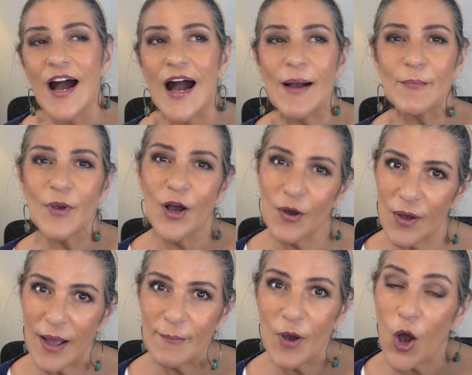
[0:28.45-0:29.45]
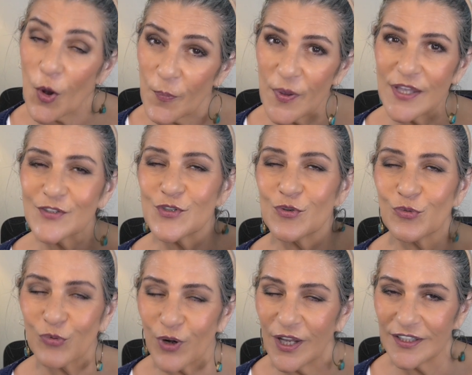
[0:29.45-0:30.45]
I'm go I'm hoping to
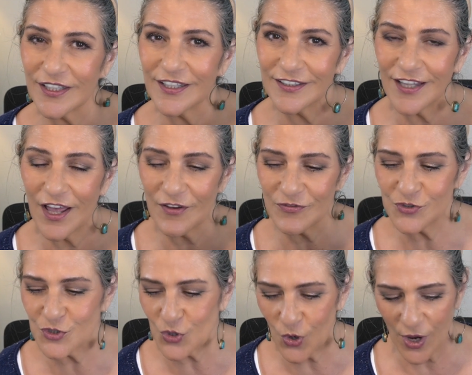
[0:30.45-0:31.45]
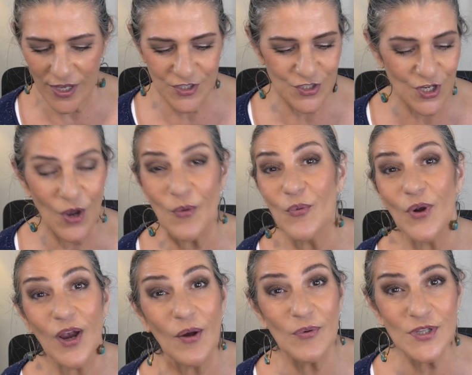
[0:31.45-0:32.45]
really love Joy. So we're
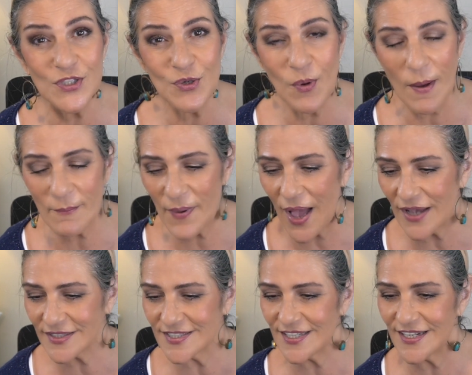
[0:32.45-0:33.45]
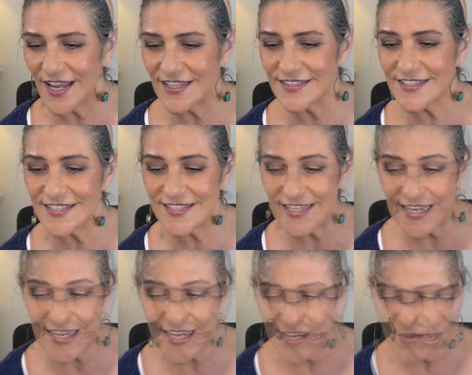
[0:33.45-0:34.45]
going to unbox it and
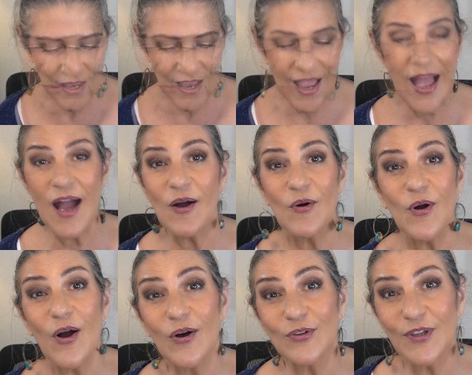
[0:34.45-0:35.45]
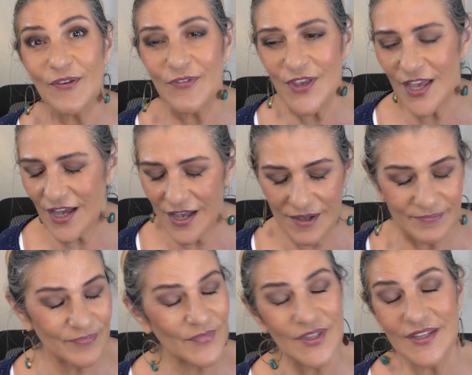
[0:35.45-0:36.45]
see how Olivia, uh,
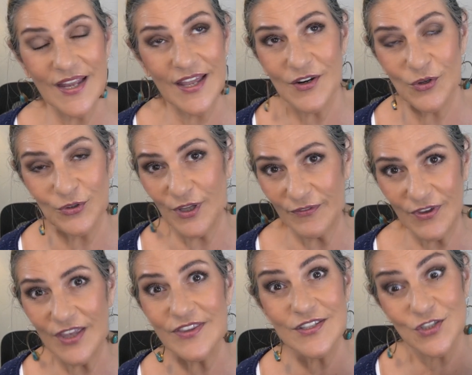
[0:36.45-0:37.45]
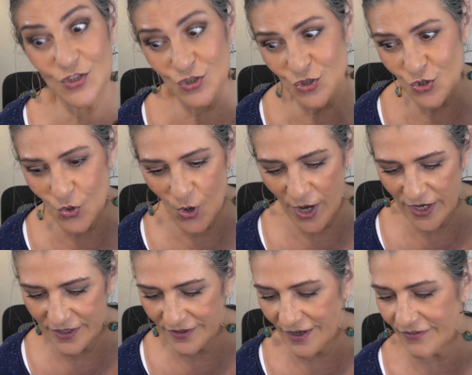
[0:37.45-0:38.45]
not Olivia, this is Joy.
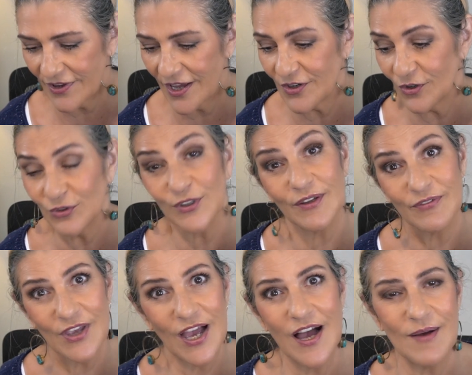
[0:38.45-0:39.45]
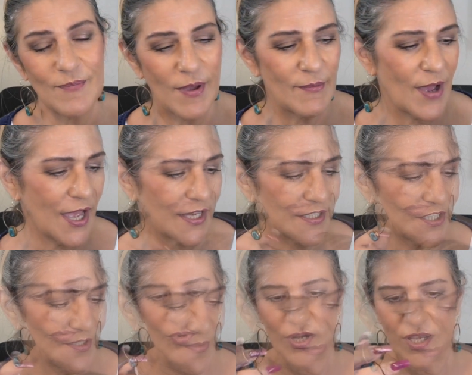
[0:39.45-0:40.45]
I've got Olivia on my mind.
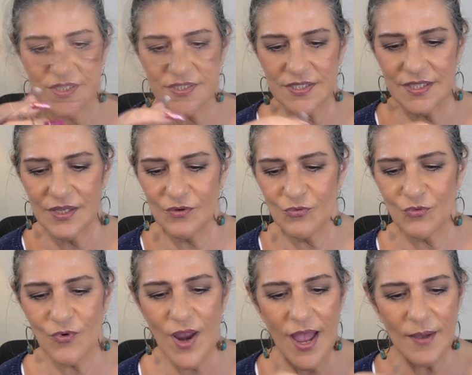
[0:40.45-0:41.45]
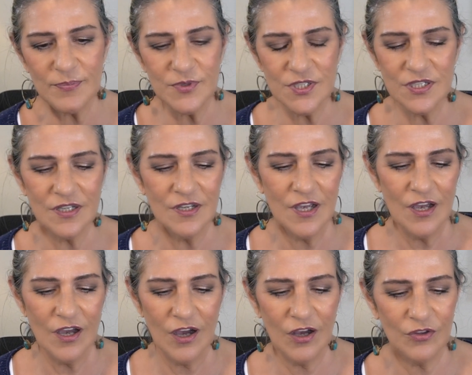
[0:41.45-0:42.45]
Nicely wrapped.
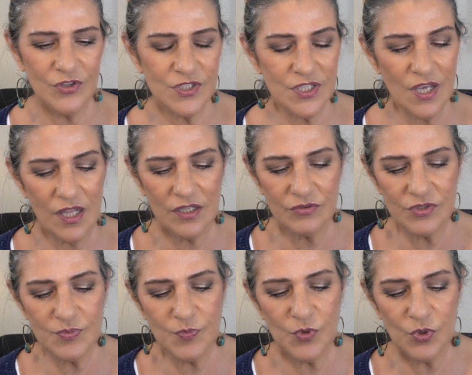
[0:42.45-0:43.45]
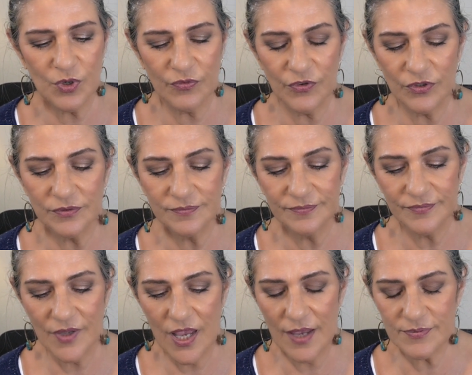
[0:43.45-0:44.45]
Oh, this color is beautiful.
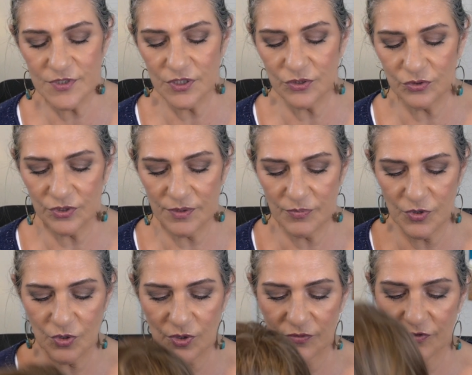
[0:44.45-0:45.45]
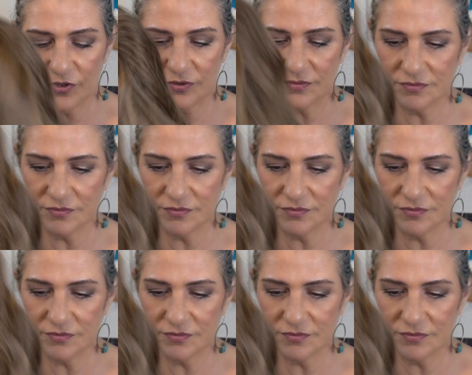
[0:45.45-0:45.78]
Absolutely beautiful.